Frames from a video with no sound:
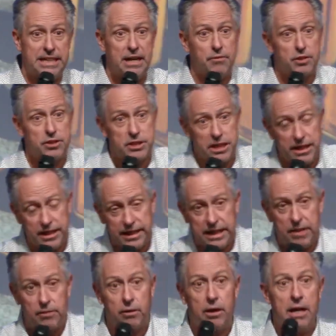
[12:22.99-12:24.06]
Now they're sitting
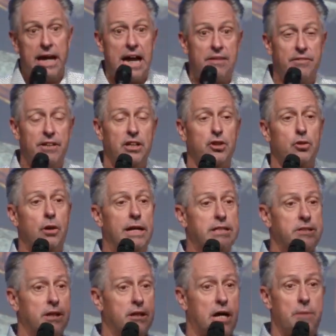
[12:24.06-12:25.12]
together having
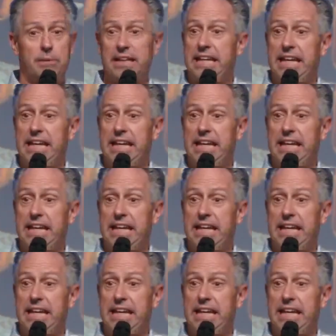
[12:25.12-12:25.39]
Christ in common,